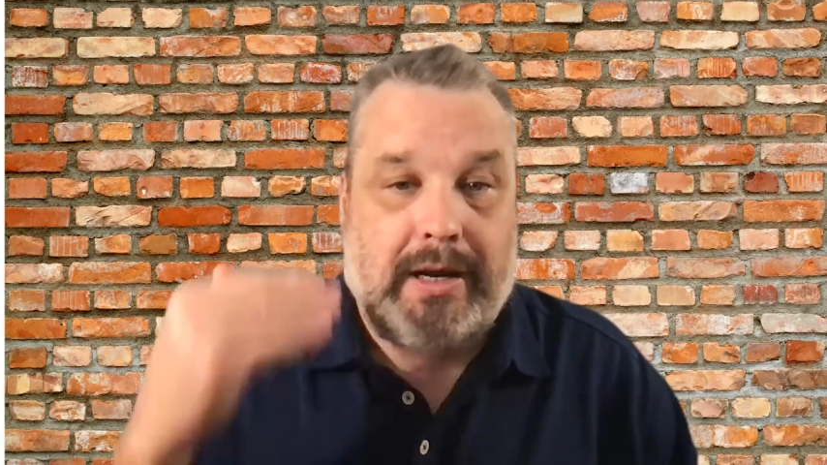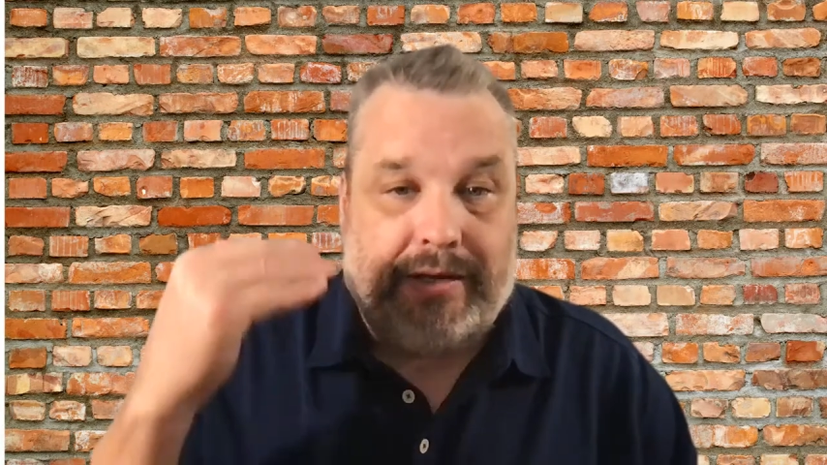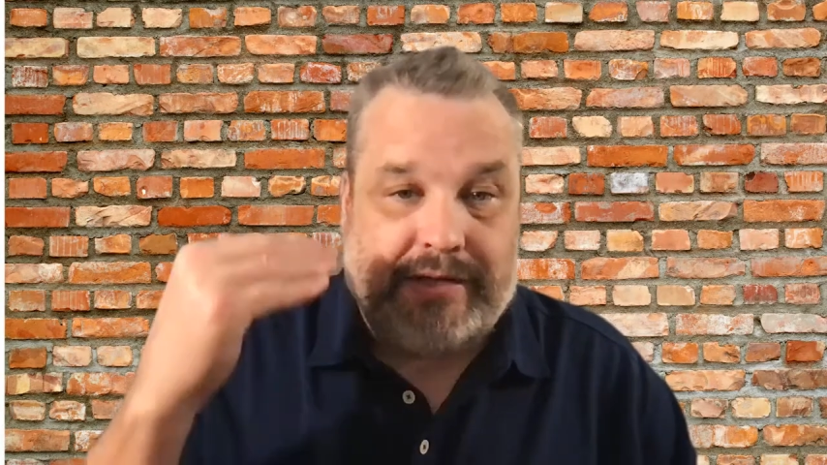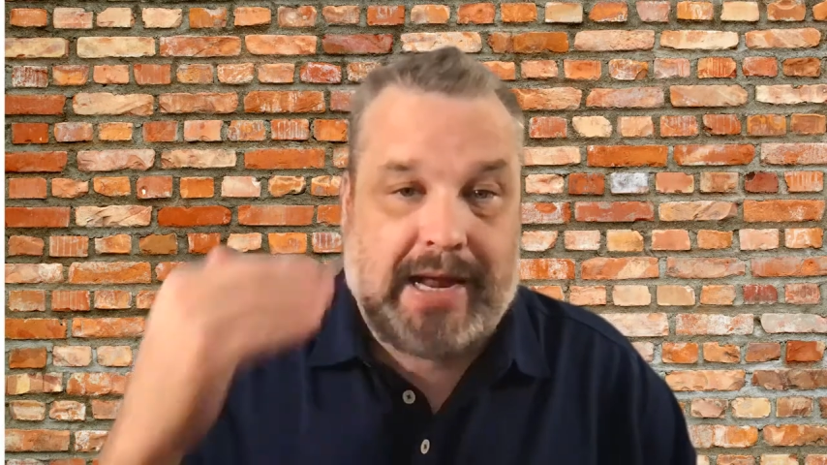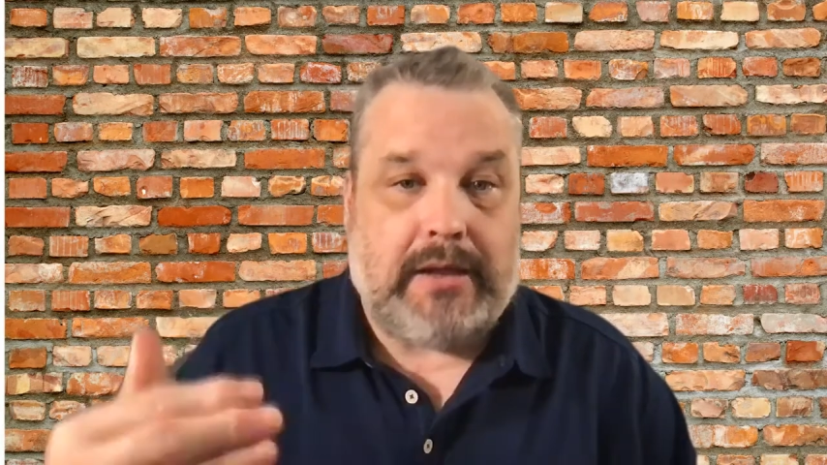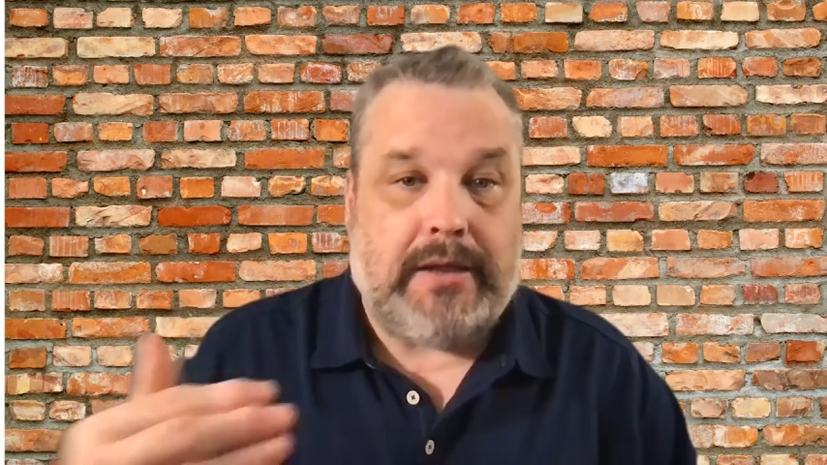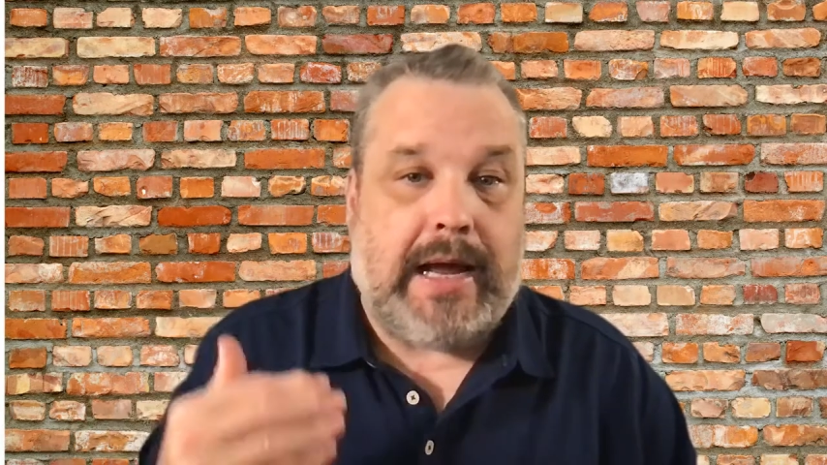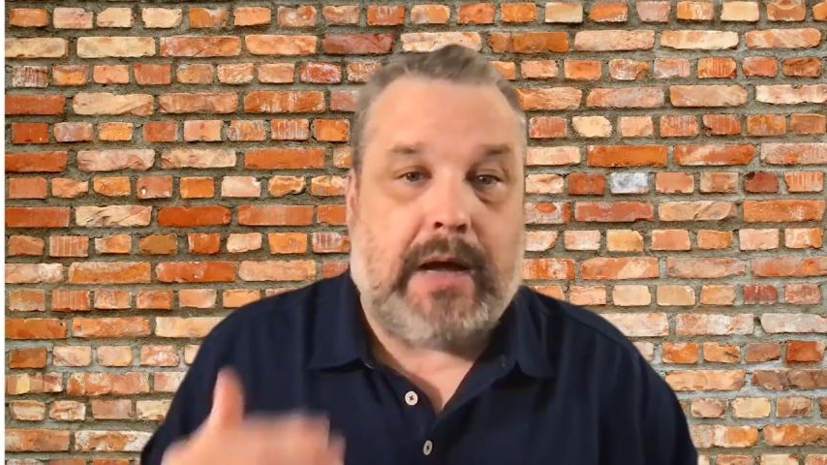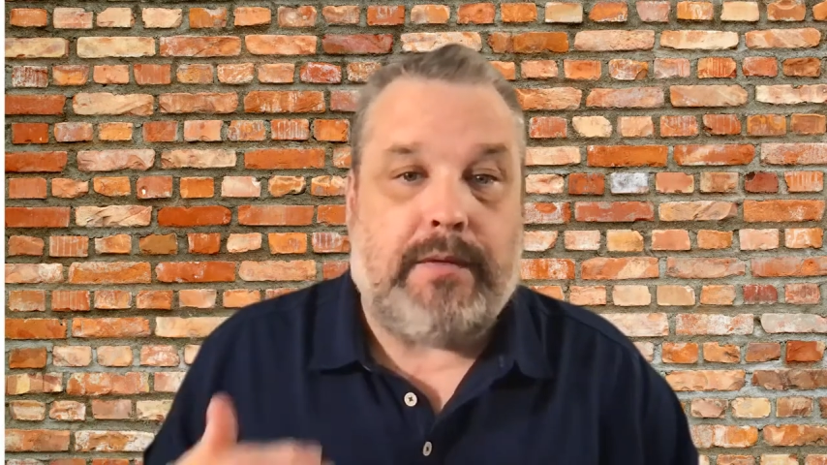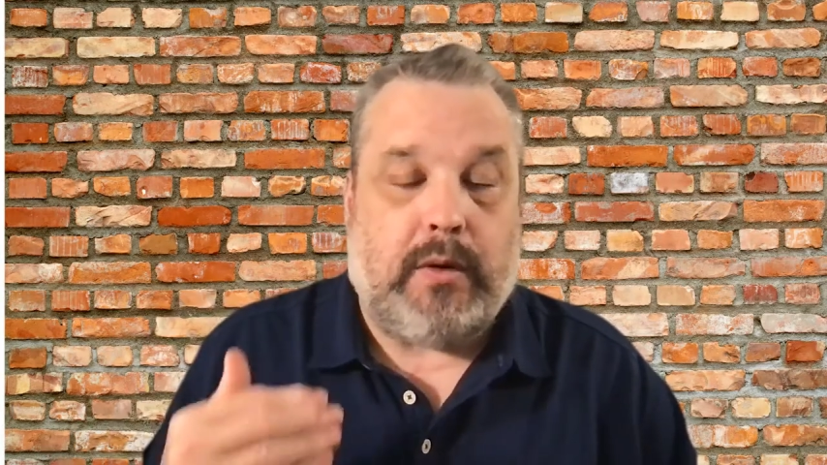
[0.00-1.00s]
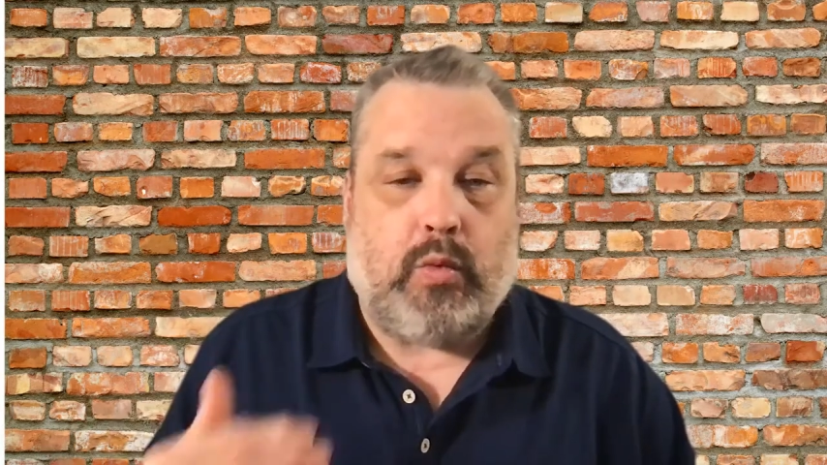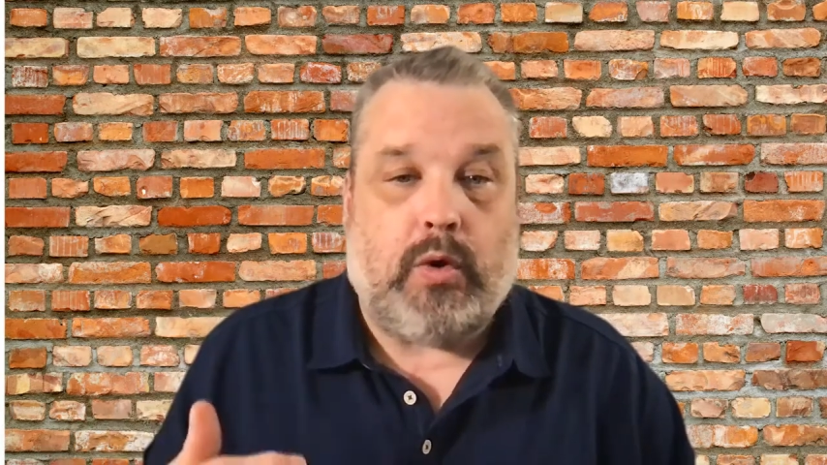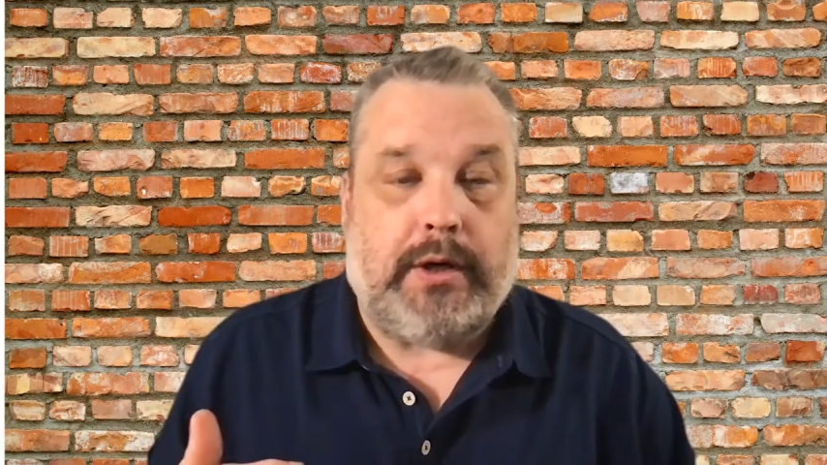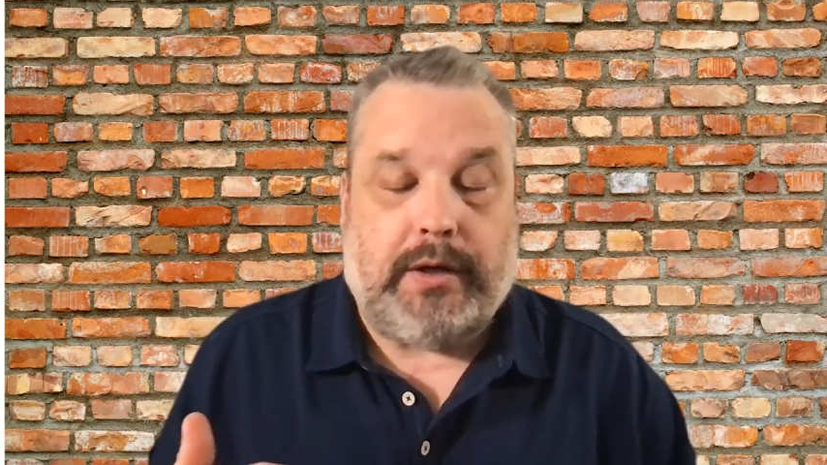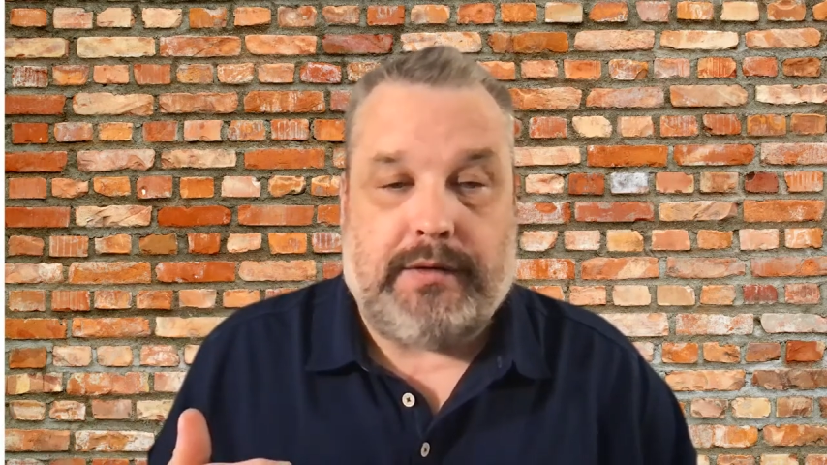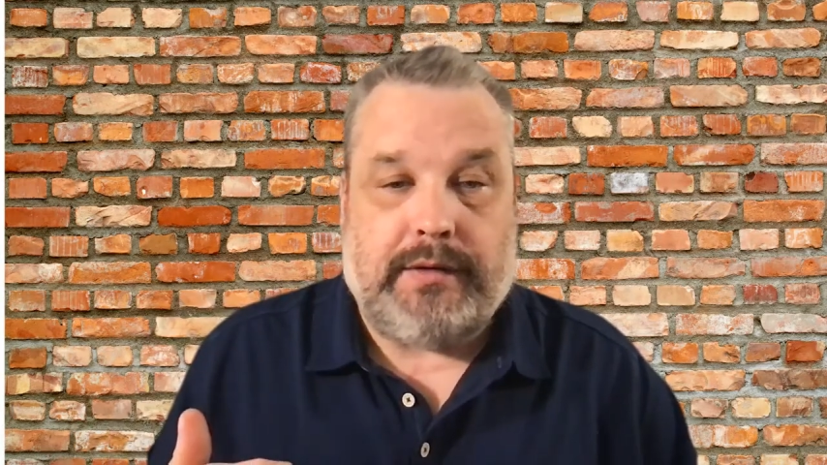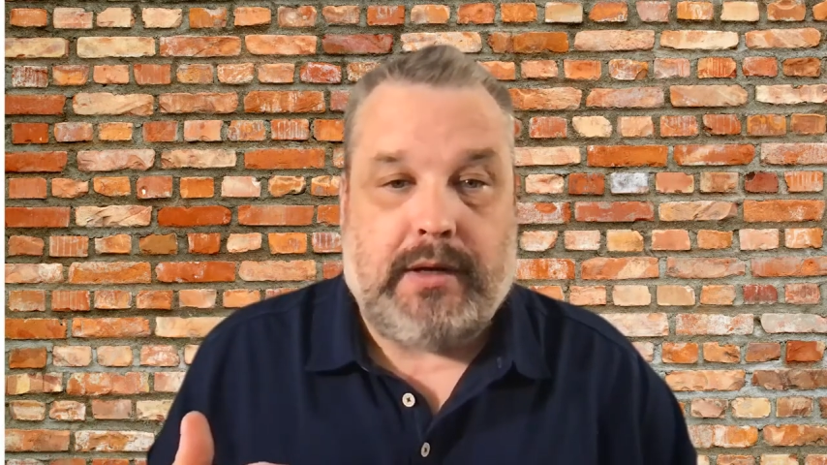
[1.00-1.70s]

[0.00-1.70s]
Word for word: exactly how they want it.